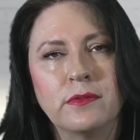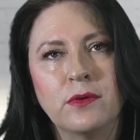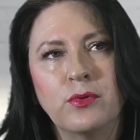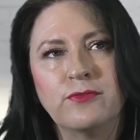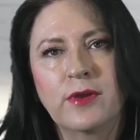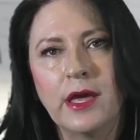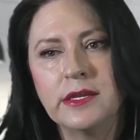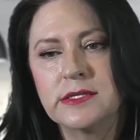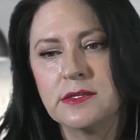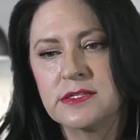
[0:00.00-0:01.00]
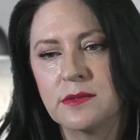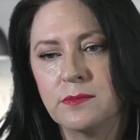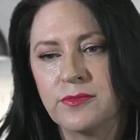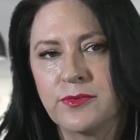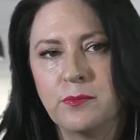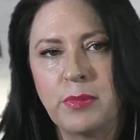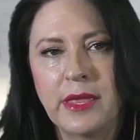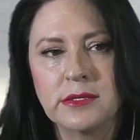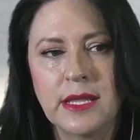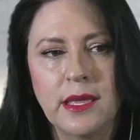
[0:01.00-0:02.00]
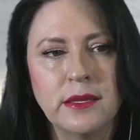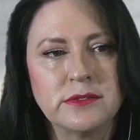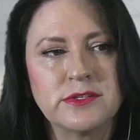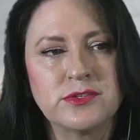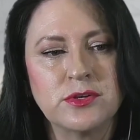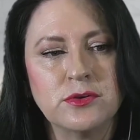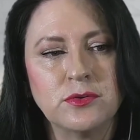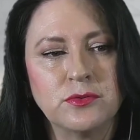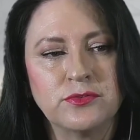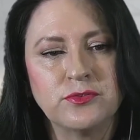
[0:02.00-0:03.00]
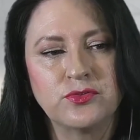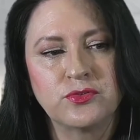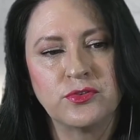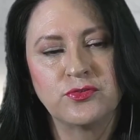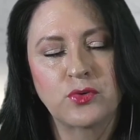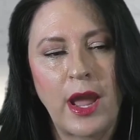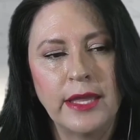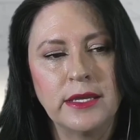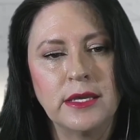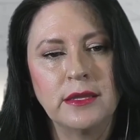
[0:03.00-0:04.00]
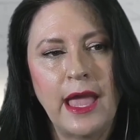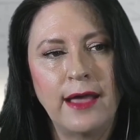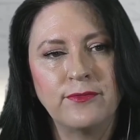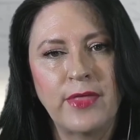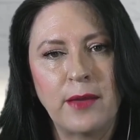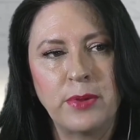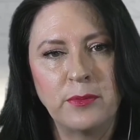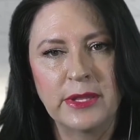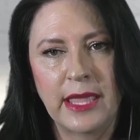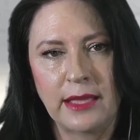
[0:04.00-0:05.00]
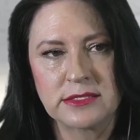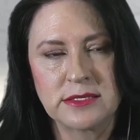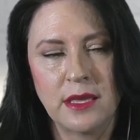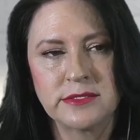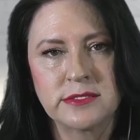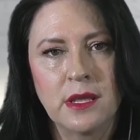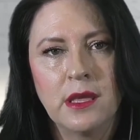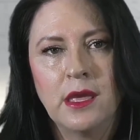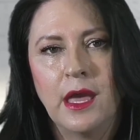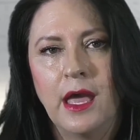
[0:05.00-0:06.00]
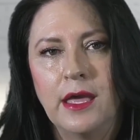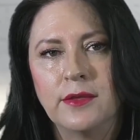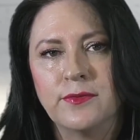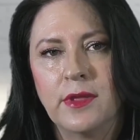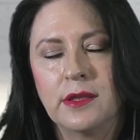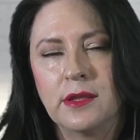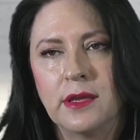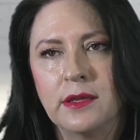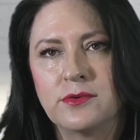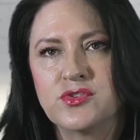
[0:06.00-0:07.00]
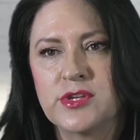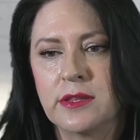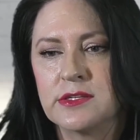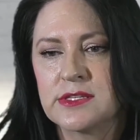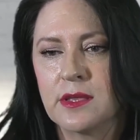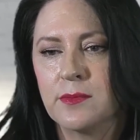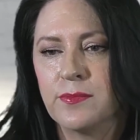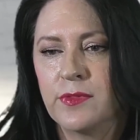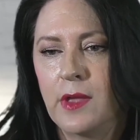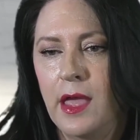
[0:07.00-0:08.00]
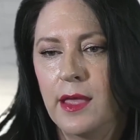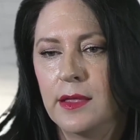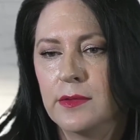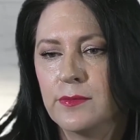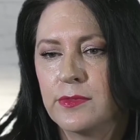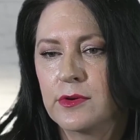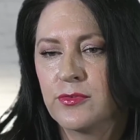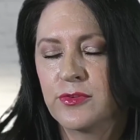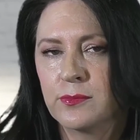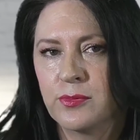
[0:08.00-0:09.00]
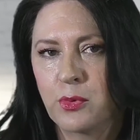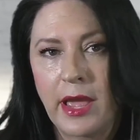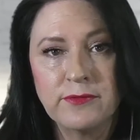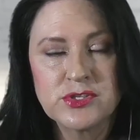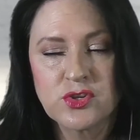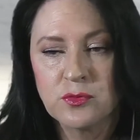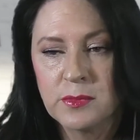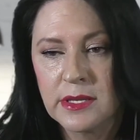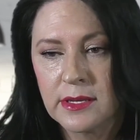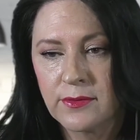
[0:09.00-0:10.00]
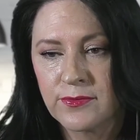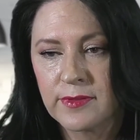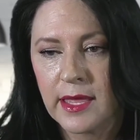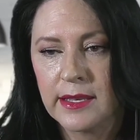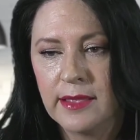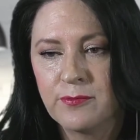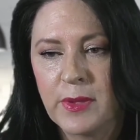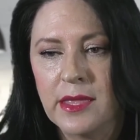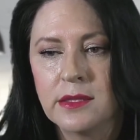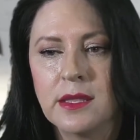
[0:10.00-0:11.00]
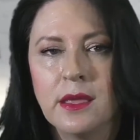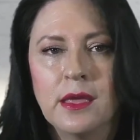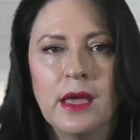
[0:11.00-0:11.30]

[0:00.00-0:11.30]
we've kind of done some Band-Aids to try to have that public access. I understand that there's some private Zoom meetings that have been